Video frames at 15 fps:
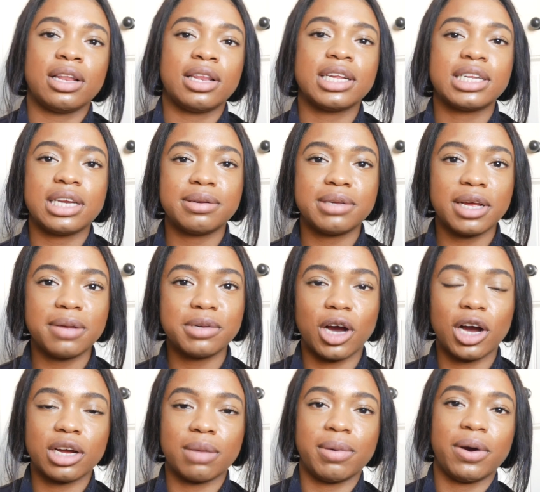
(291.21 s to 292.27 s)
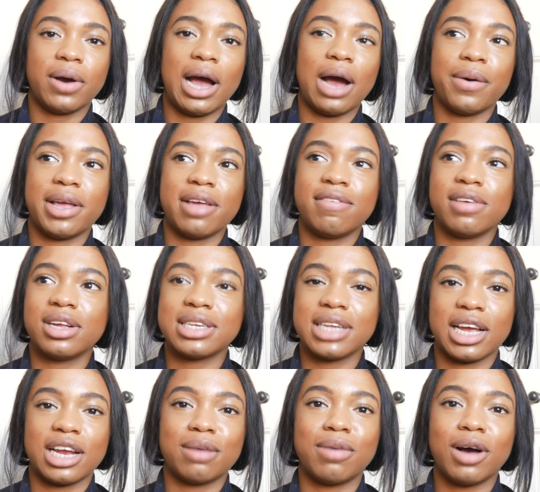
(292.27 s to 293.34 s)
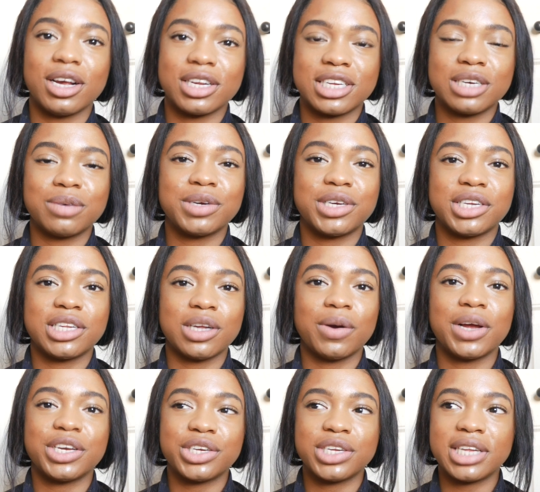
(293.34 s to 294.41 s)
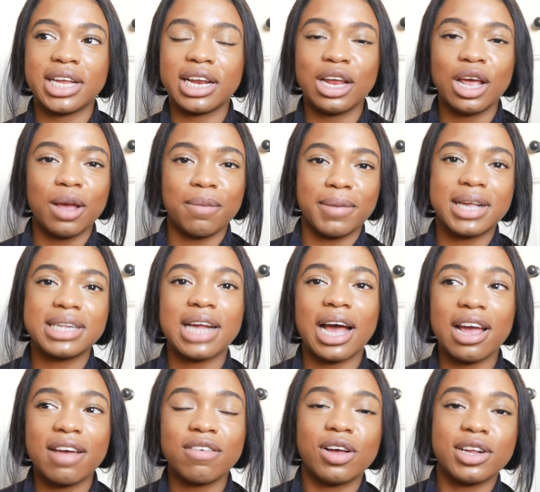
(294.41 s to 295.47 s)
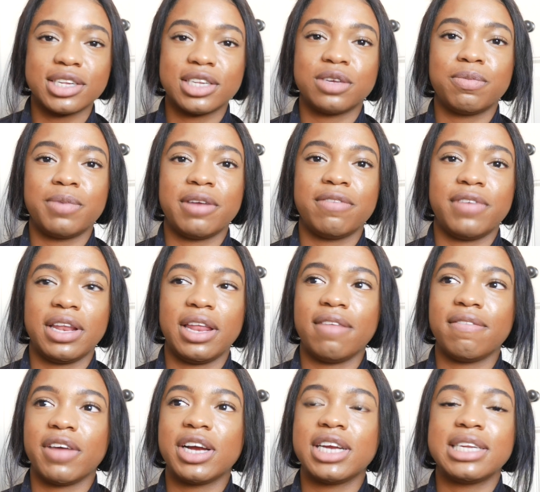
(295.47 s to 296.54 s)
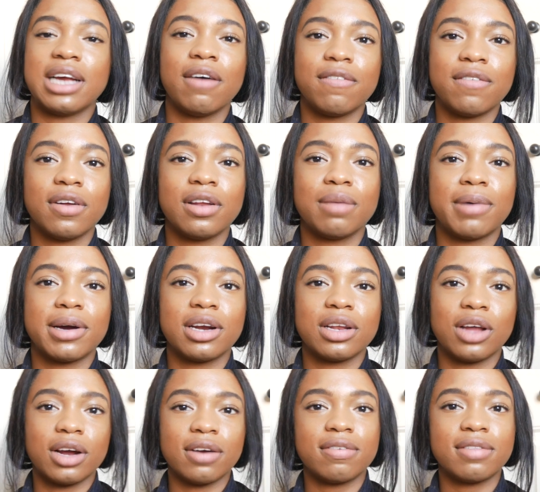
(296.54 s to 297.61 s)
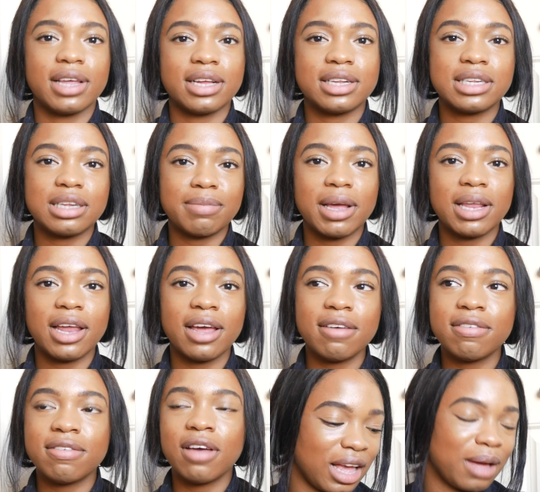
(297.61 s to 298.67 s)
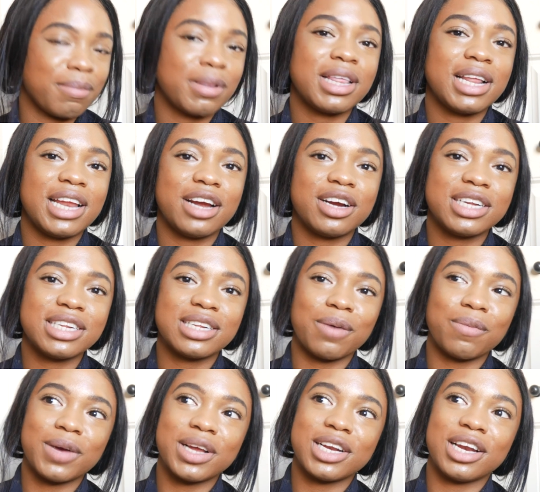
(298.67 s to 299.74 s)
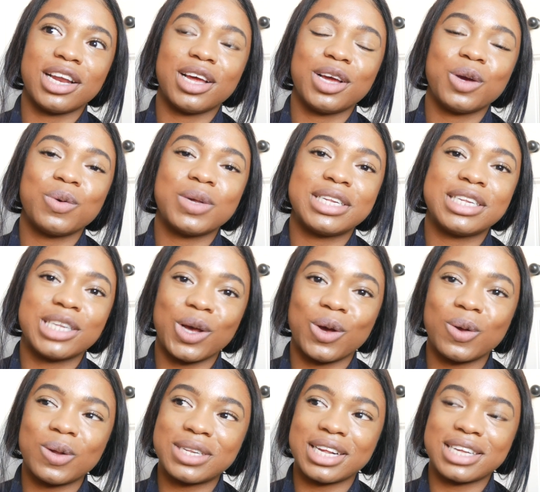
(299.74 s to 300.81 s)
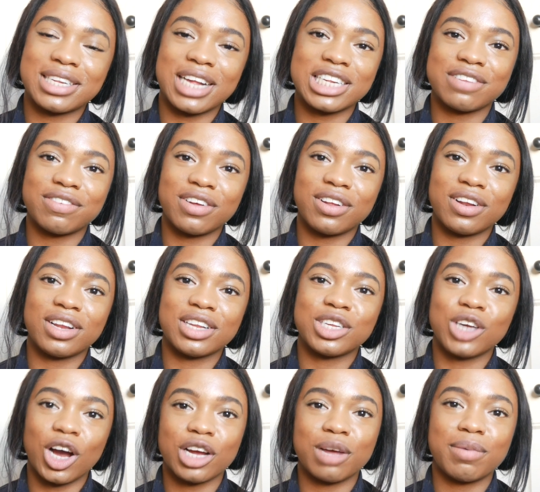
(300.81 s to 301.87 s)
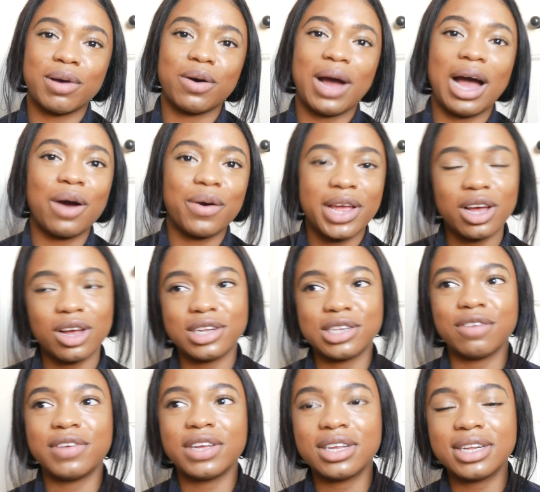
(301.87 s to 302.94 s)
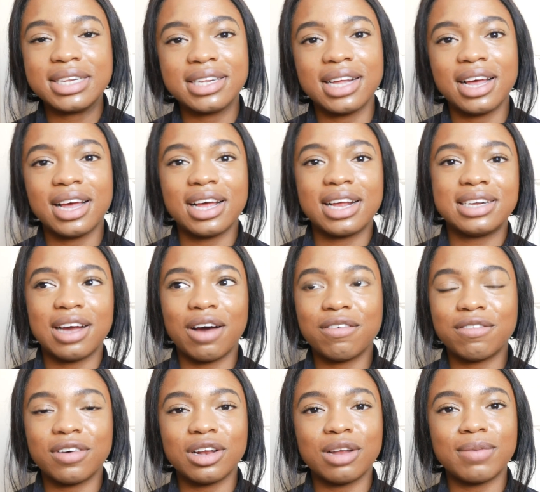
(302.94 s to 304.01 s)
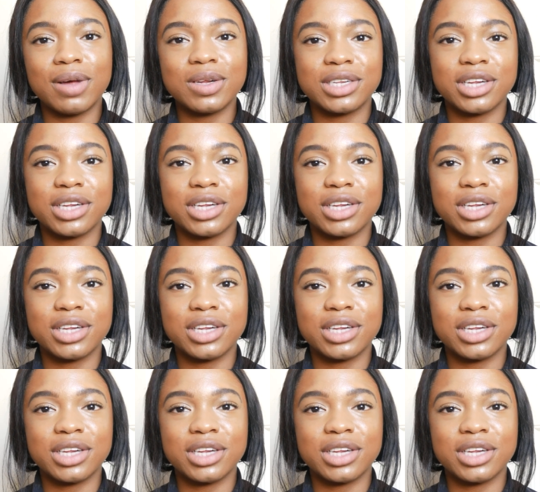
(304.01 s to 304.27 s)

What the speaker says: Listening to him talk about how he feels like an imposter was just so interesting, because I have also been feeling very doubtful about a lot of things in my life. But then hearing someone who is so successful talk about how he also feels doubtful about